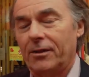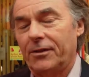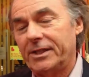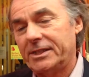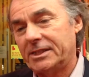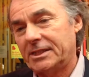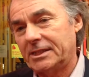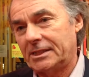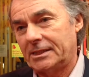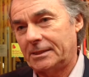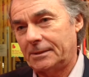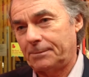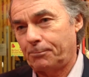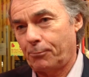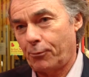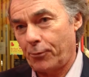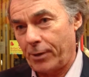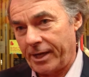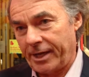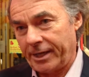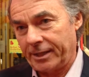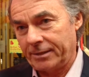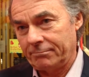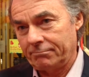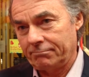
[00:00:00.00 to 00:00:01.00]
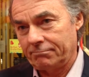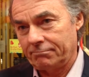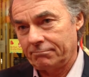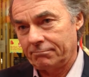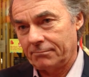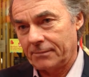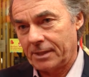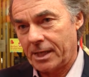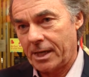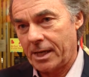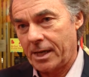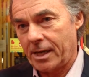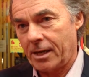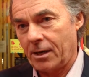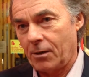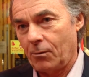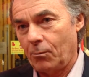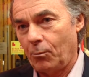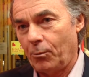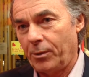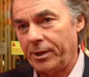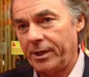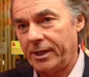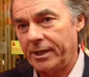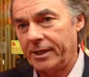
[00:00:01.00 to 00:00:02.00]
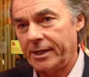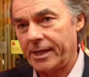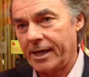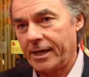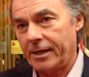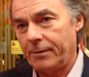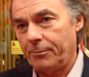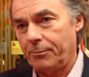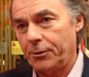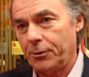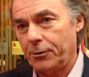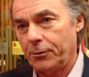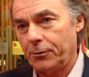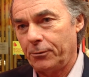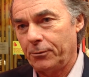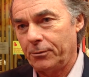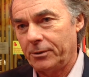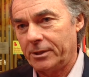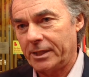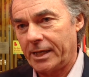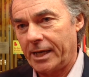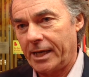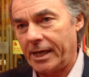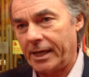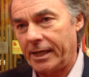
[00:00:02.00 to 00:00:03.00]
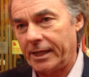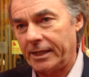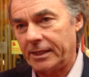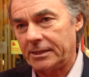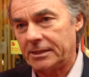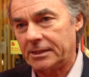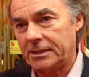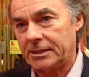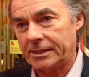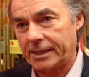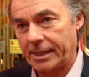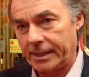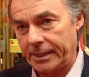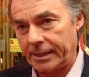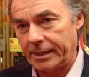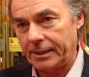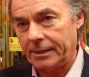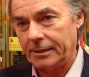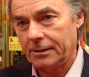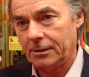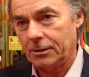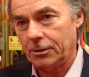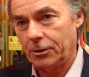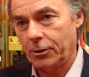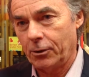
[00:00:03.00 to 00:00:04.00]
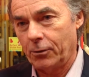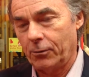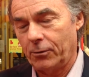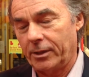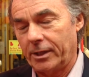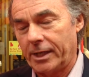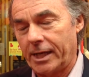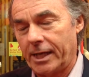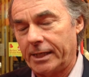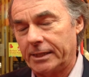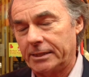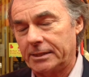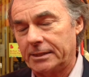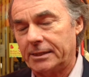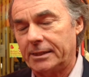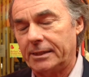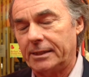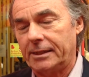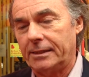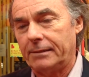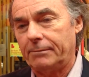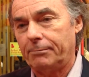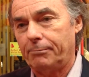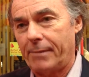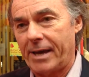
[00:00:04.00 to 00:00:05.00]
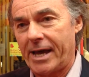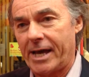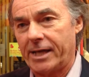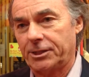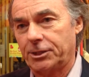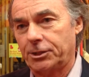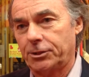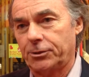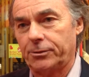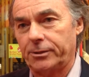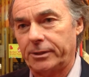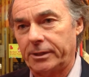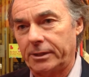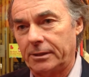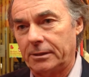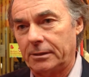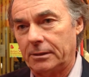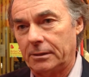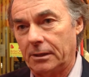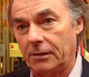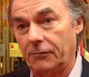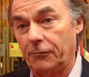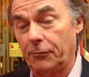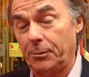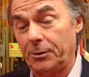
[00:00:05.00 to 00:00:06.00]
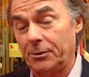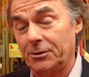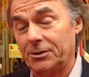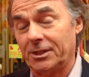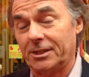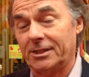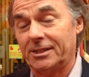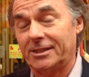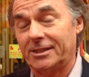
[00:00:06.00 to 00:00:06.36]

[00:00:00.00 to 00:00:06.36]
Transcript: this spring, we debuted a study known as the Mastering of a Music